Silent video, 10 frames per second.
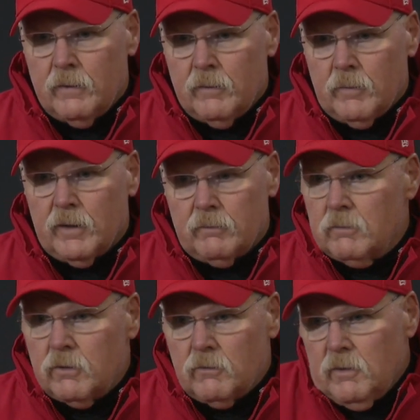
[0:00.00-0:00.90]
but
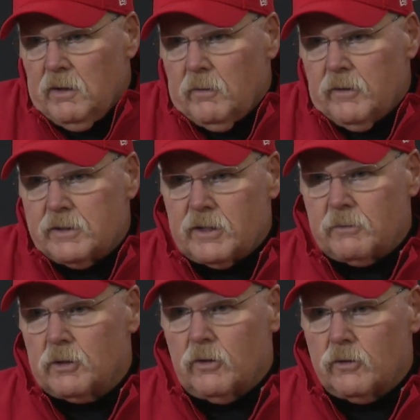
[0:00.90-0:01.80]
really, with the
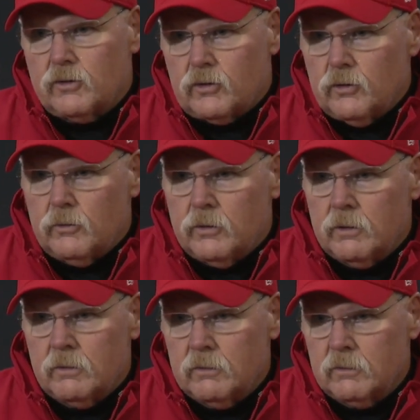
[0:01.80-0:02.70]
exception of those 2.
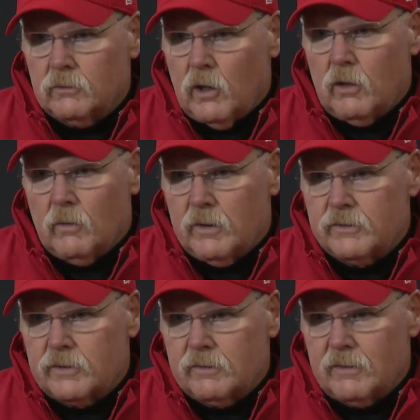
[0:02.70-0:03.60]
Long
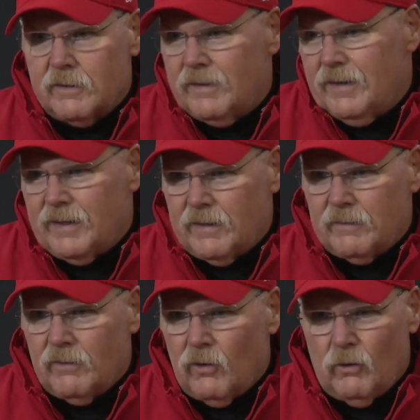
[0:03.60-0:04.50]
ones, they didn't get
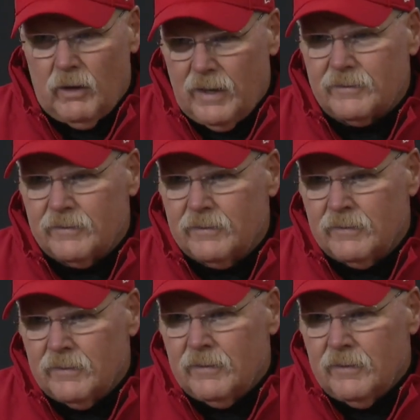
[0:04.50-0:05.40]
a whole lot.
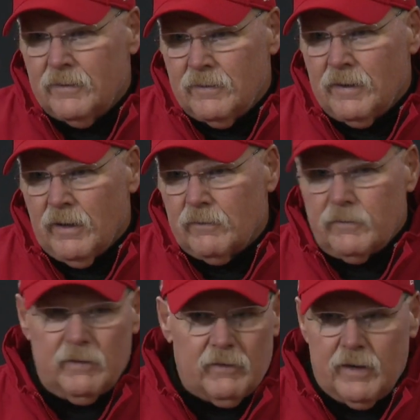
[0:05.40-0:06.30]
Now,
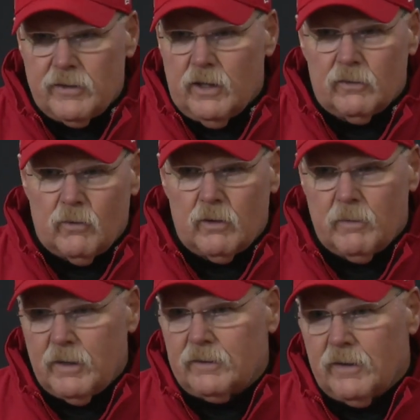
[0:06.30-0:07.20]
they've got a young
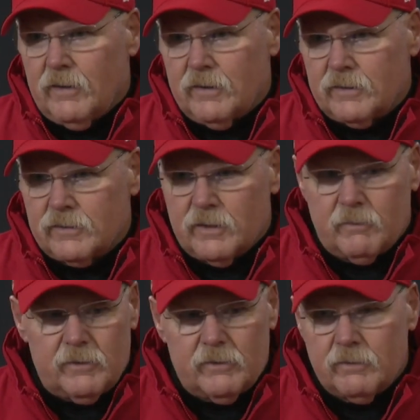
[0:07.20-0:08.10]
quarterback that I think is going to
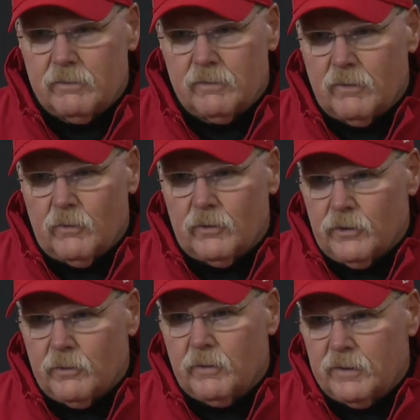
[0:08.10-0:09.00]
be a real
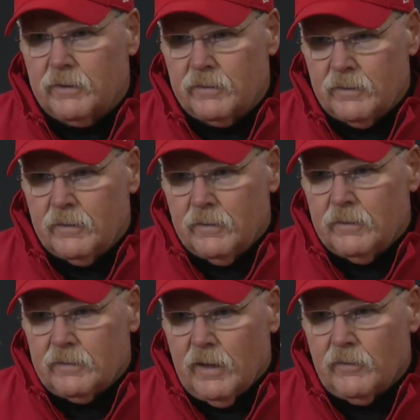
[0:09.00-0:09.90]
good one
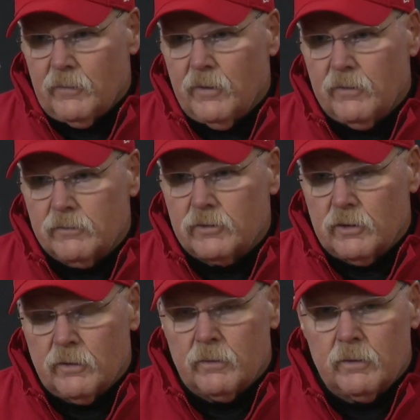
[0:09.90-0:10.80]
down the road. So,
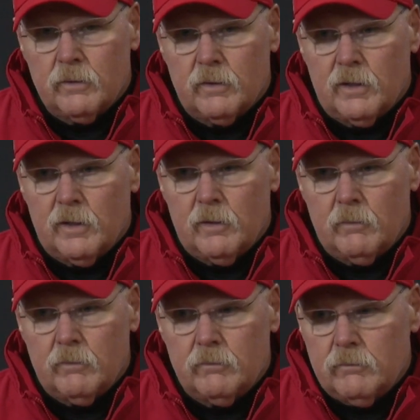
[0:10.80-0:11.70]

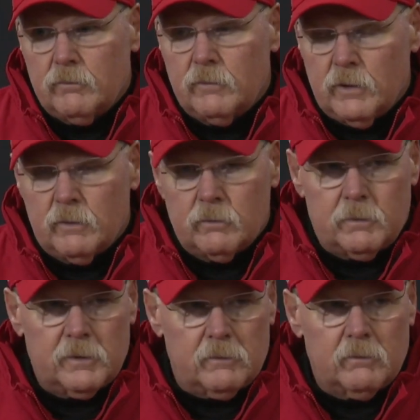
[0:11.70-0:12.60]
you know, but